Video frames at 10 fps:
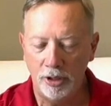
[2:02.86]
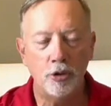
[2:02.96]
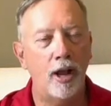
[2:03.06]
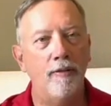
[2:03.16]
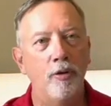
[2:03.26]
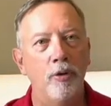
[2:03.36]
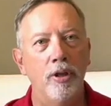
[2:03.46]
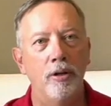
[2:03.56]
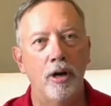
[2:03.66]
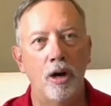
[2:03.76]
traveling with
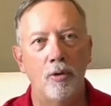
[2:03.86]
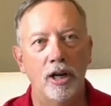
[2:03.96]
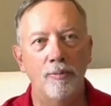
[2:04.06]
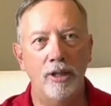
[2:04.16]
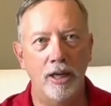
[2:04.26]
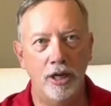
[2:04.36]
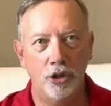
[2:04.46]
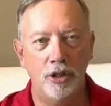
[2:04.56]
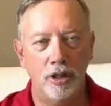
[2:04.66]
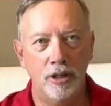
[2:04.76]
it, our
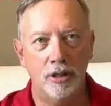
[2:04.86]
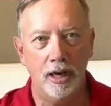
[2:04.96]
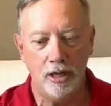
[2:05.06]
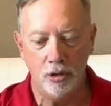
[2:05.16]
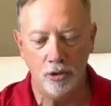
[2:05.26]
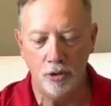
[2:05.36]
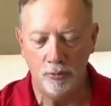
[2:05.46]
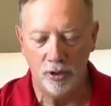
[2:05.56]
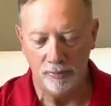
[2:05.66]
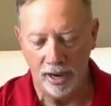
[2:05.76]
recommendation is that you do
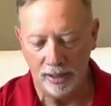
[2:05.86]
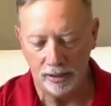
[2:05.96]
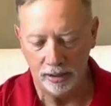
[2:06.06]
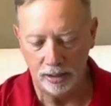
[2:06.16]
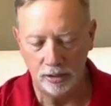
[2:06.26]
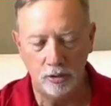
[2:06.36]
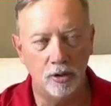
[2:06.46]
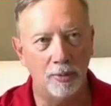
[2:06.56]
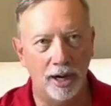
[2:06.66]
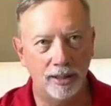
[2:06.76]
put it back into the
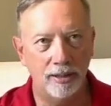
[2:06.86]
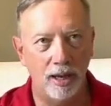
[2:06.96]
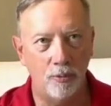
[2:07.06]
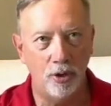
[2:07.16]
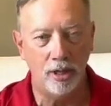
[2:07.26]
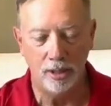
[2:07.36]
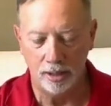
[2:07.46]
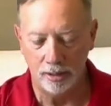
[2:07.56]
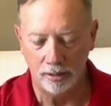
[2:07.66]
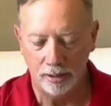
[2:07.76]
box that we
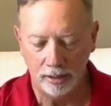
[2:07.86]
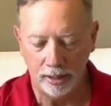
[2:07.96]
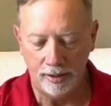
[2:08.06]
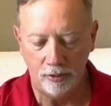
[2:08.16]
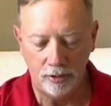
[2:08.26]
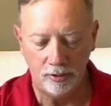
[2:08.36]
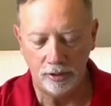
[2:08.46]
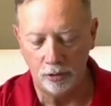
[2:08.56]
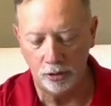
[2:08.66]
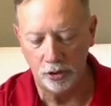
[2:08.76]
gave with you. And
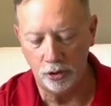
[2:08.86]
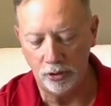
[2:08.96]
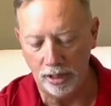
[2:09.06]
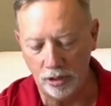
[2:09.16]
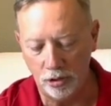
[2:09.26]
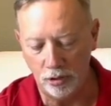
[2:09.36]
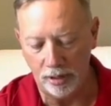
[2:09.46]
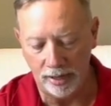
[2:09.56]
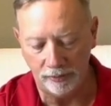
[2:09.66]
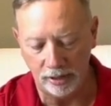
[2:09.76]
in order to do that, you do
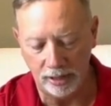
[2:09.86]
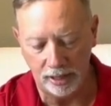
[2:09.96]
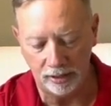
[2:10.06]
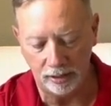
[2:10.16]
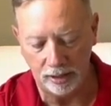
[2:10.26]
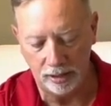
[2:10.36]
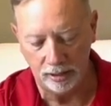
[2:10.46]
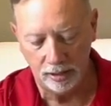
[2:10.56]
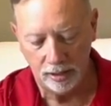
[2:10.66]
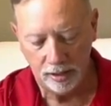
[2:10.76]
have to take the
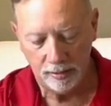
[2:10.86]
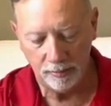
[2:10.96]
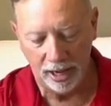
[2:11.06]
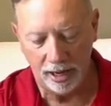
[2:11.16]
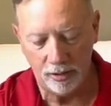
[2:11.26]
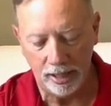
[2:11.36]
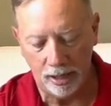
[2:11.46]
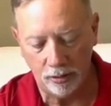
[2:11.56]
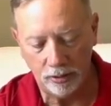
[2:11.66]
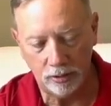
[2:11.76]
battery
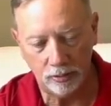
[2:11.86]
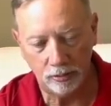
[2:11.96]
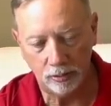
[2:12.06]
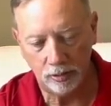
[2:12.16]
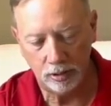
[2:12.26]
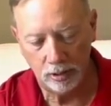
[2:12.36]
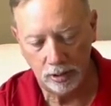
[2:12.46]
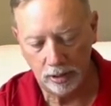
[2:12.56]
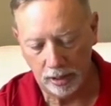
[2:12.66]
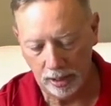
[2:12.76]
out.
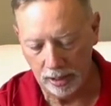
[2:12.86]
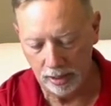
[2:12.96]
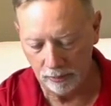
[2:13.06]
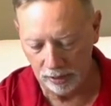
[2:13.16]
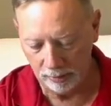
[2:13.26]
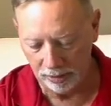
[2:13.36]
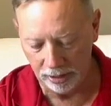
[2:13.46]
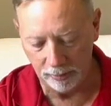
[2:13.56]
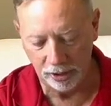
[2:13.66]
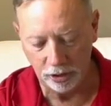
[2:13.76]
And when you bring it
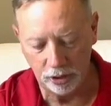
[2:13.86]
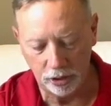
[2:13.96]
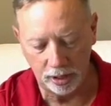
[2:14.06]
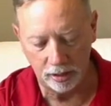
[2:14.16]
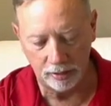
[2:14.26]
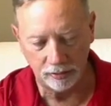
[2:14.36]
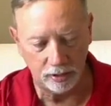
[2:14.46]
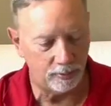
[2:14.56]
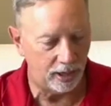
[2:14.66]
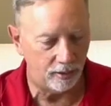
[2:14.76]
out, make sure you shut it off so
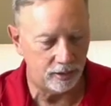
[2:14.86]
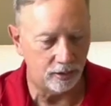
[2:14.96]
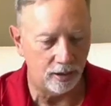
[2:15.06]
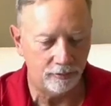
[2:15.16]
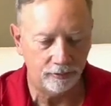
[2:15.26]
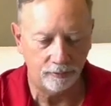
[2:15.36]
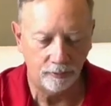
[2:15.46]
the battery is off.